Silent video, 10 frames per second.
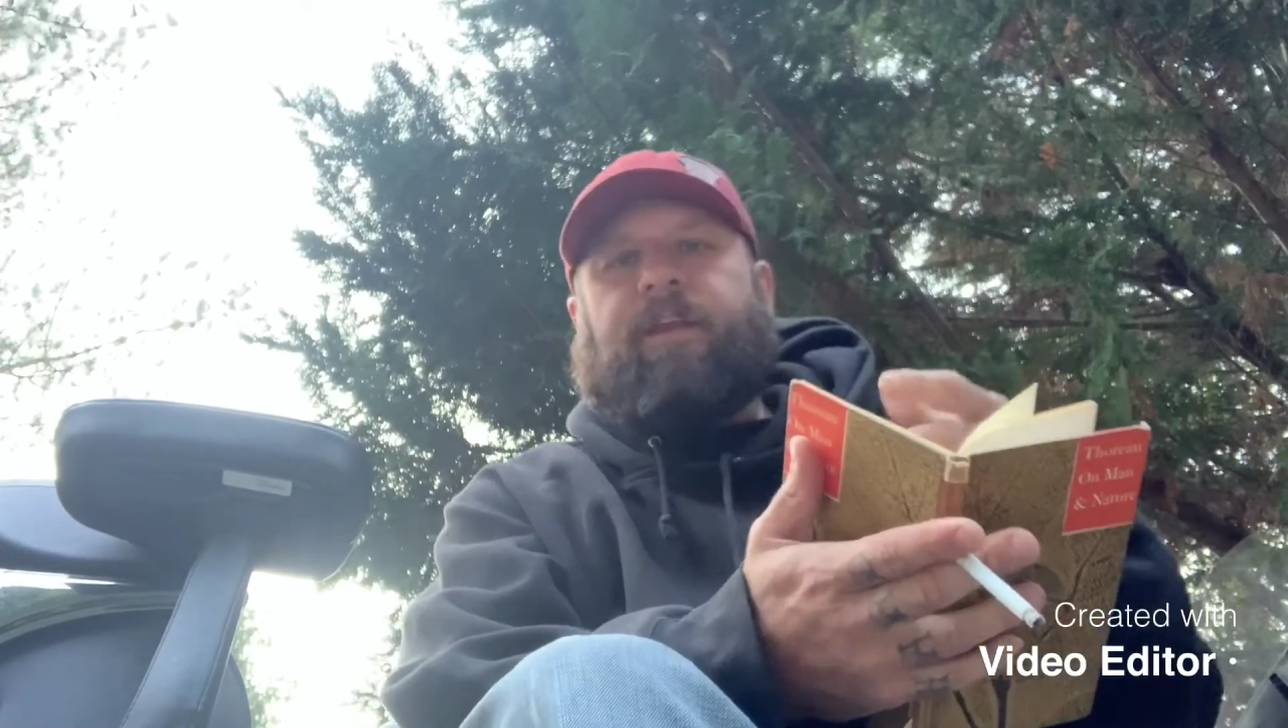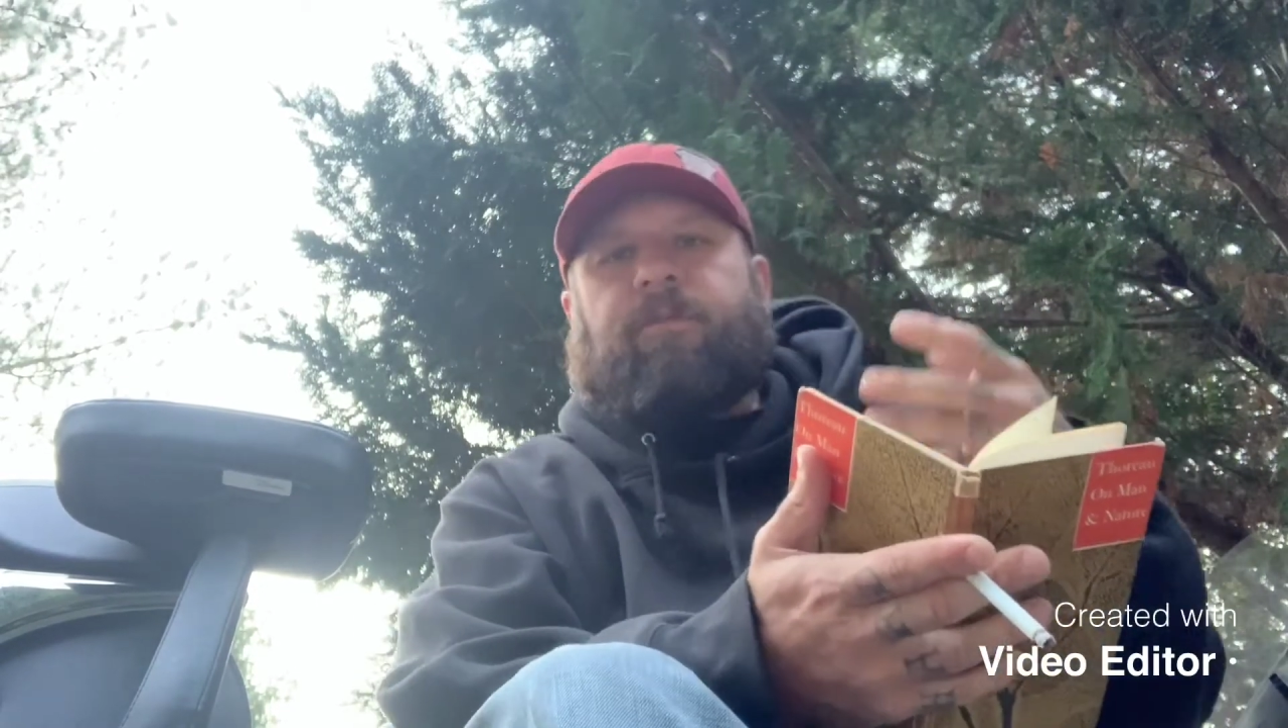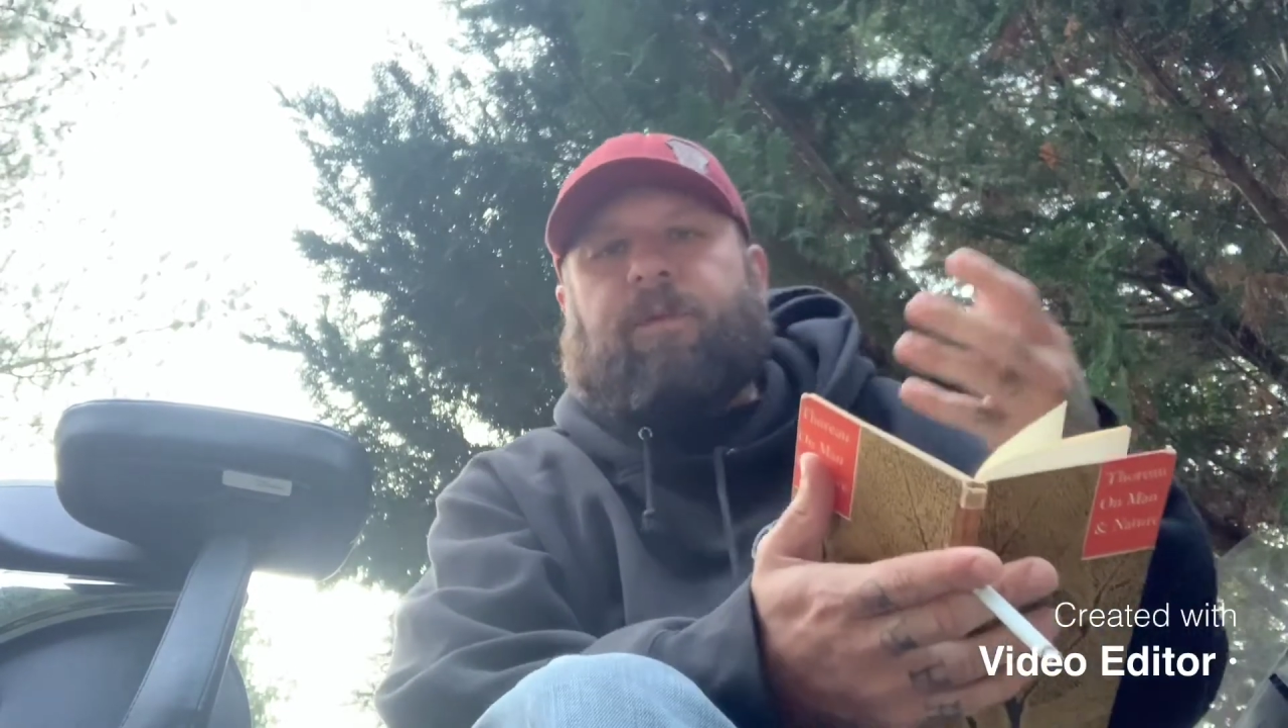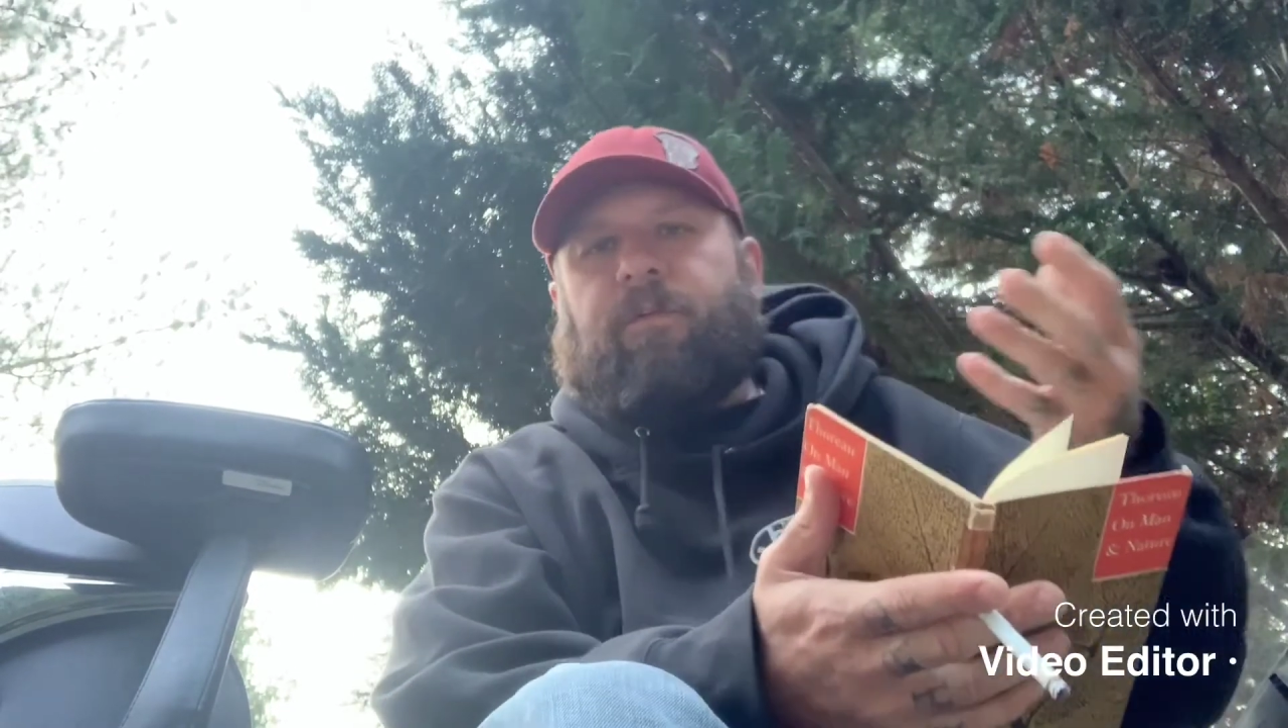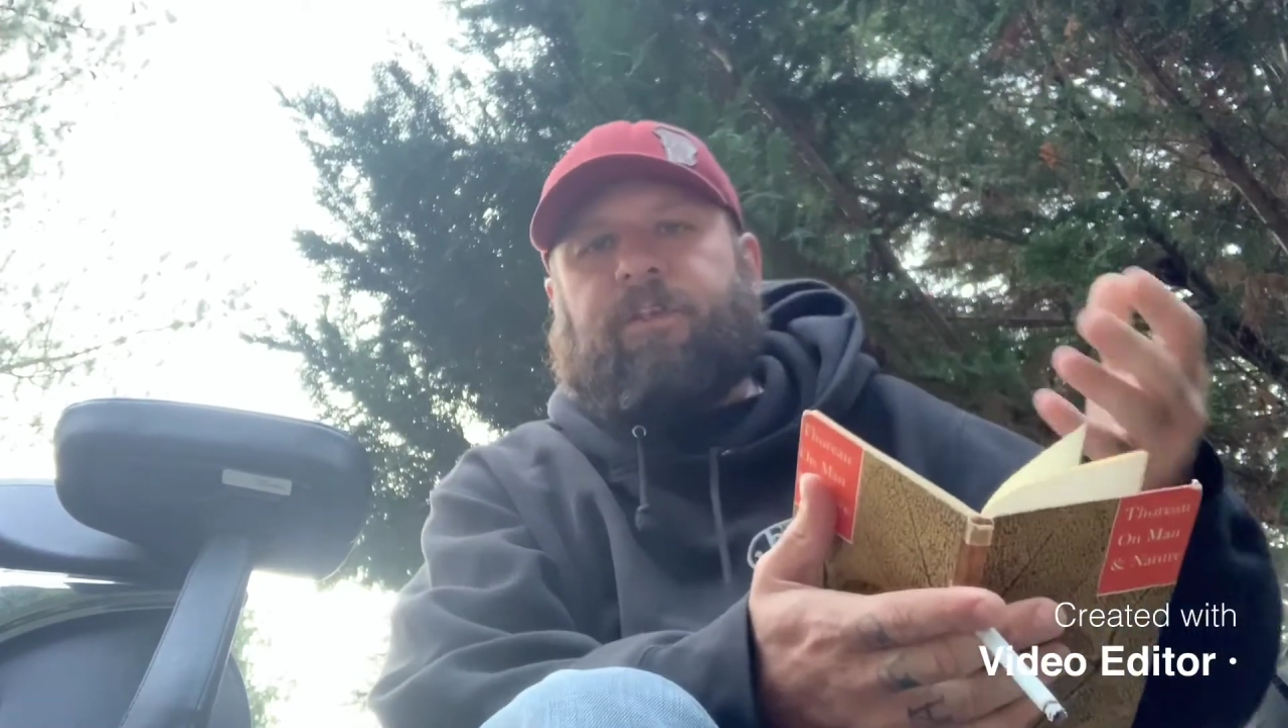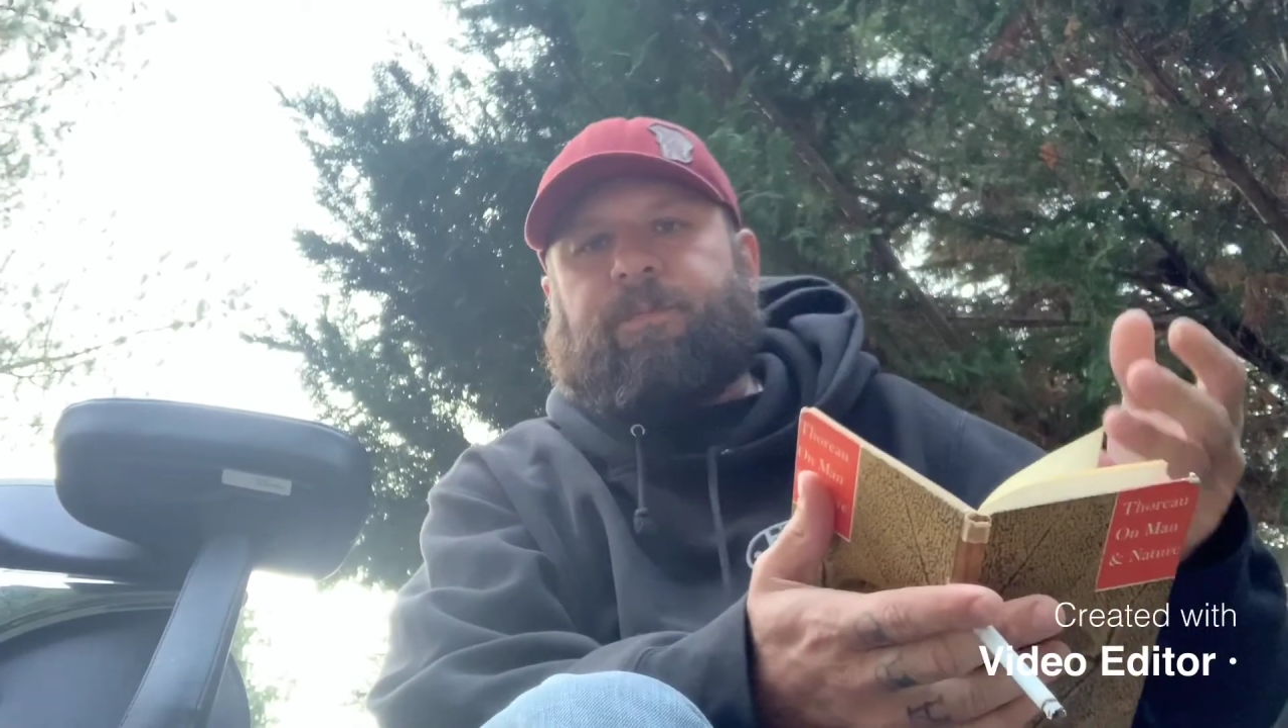It gives me a little